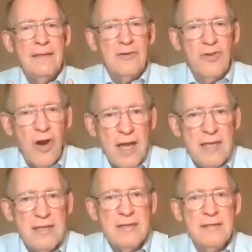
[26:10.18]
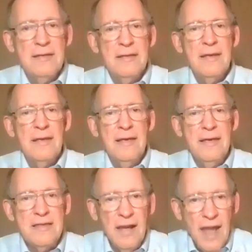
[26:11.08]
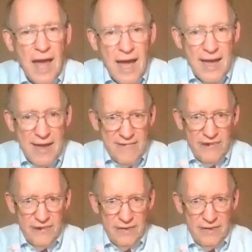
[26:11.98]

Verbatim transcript: That Christ is alive.